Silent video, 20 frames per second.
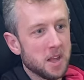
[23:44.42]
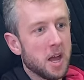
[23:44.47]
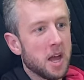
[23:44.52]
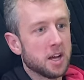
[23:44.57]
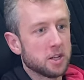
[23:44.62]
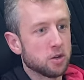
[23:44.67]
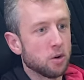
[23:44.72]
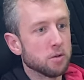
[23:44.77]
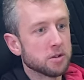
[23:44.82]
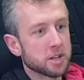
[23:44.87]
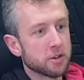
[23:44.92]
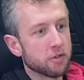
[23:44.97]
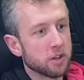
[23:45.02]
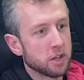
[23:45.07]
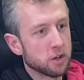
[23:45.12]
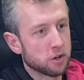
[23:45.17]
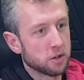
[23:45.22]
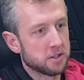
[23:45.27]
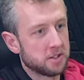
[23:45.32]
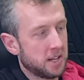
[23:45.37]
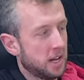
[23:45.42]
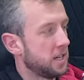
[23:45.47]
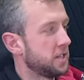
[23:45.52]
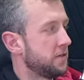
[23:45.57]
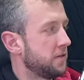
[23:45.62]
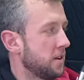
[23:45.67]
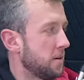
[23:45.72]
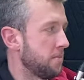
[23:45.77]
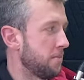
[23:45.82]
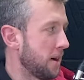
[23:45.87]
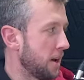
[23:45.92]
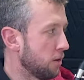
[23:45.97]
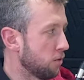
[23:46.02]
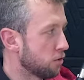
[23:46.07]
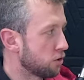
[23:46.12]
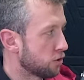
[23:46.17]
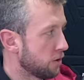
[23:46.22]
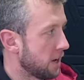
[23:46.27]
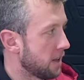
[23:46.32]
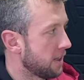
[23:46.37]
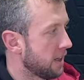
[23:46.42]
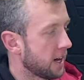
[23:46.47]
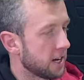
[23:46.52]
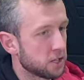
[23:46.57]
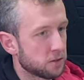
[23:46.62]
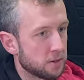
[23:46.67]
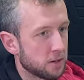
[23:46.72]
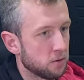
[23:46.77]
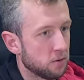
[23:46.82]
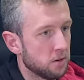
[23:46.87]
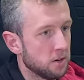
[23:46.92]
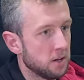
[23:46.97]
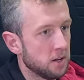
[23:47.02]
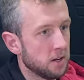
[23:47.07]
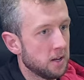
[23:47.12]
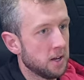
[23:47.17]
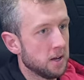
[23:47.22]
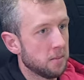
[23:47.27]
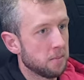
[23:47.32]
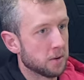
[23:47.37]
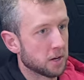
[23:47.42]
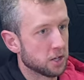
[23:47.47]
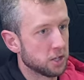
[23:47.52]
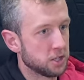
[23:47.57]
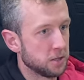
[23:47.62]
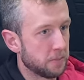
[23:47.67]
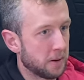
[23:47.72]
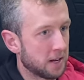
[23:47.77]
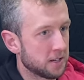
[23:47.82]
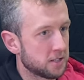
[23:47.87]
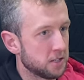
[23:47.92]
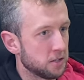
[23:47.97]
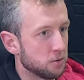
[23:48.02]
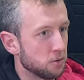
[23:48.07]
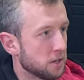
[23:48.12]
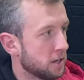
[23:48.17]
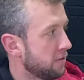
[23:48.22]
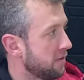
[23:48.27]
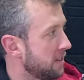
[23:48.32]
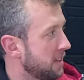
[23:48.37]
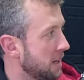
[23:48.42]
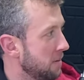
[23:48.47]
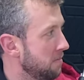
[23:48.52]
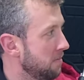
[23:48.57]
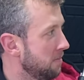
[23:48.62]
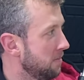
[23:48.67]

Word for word: It's always a really good test for your mental strength, that as well. Yeah. Because you pass the door every time.